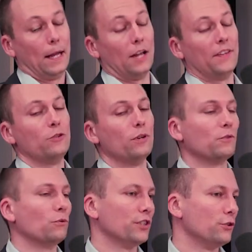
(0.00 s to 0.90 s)
And then you have
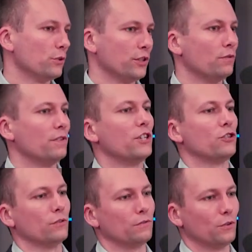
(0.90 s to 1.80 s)
continuous
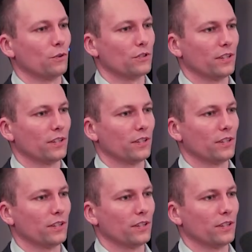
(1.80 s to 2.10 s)
innovation, of course.